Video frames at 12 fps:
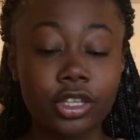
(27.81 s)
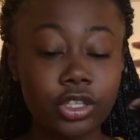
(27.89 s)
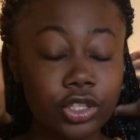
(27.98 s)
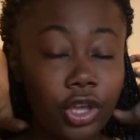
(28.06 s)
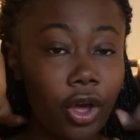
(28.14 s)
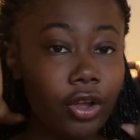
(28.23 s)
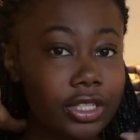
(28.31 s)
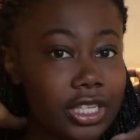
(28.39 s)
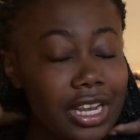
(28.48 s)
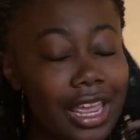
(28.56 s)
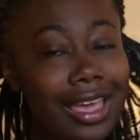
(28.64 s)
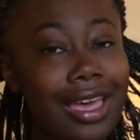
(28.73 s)
So
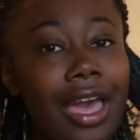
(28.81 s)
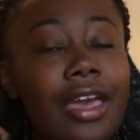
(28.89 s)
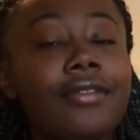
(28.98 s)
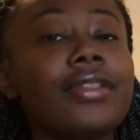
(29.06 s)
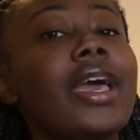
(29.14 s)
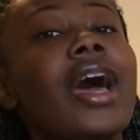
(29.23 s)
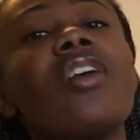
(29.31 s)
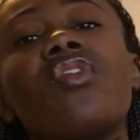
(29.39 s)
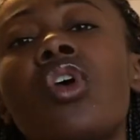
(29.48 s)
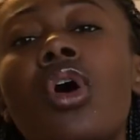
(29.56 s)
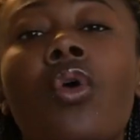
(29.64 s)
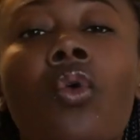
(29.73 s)
today I only have
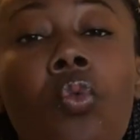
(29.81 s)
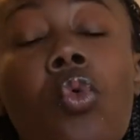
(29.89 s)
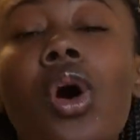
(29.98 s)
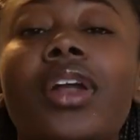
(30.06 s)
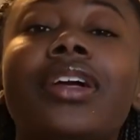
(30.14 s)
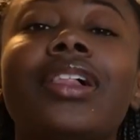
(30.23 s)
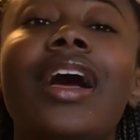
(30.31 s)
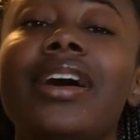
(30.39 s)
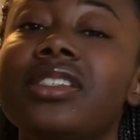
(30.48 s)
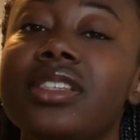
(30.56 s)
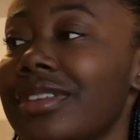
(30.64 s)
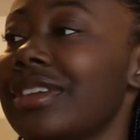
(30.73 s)
one
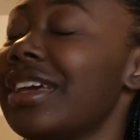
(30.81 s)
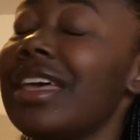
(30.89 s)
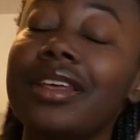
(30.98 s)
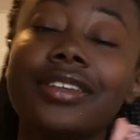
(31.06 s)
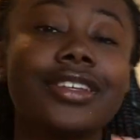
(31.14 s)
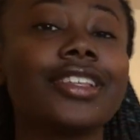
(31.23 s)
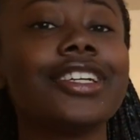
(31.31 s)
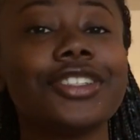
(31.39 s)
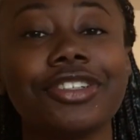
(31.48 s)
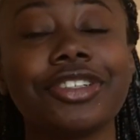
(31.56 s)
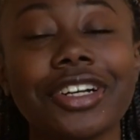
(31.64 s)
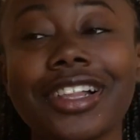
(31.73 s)
class. It is a
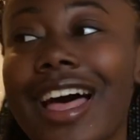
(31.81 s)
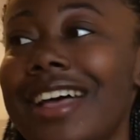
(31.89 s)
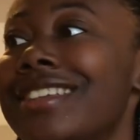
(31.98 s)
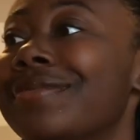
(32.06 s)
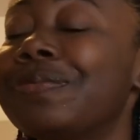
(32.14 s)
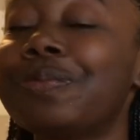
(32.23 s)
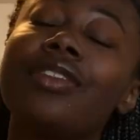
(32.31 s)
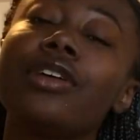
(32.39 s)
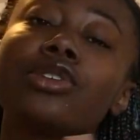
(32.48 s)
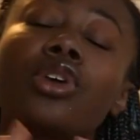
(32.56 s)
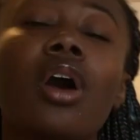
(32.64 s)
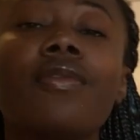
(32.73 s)
literature class.
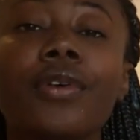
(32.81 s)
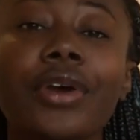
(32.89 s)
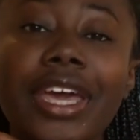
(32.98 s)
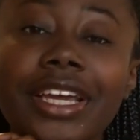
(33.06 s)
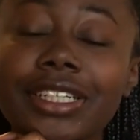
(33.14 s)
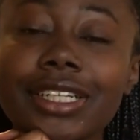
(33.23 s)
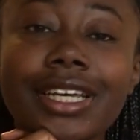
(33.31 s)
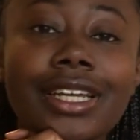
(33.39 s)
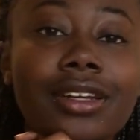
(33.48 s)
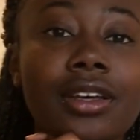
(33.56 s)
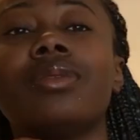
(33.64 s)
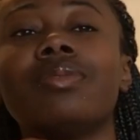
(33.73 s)
There's
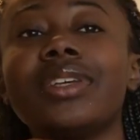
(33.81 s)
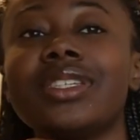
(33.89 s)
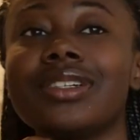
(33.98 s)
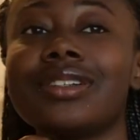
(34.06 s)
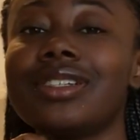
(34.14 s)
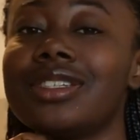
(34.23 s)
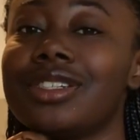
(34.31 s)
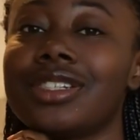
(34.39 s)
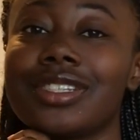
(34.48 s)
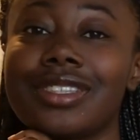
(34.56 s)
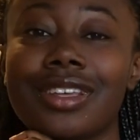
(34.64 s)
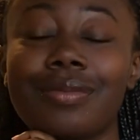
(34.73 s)
convocation, and basically it's
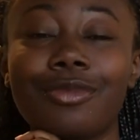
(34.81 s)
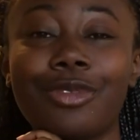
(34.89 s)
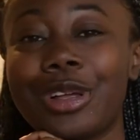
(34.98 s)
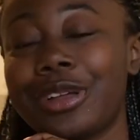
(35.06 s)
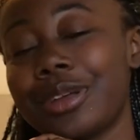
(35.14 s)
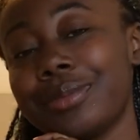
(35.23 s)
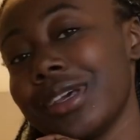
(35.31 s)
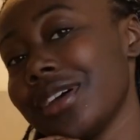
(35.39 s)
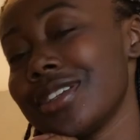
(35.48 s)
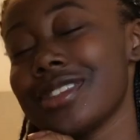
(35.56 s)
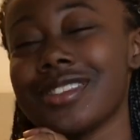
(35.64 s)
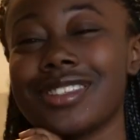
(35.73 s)
just them welcoming
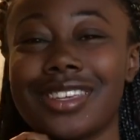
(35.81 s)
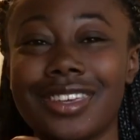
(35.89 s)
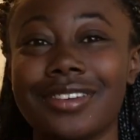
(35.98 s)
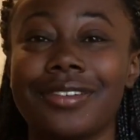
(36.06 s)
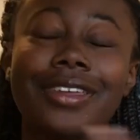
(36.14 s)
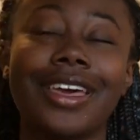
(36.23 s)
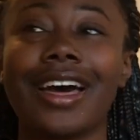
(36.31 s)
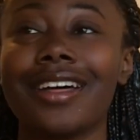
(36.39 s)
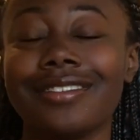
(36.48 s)
us and saying, oh yeah,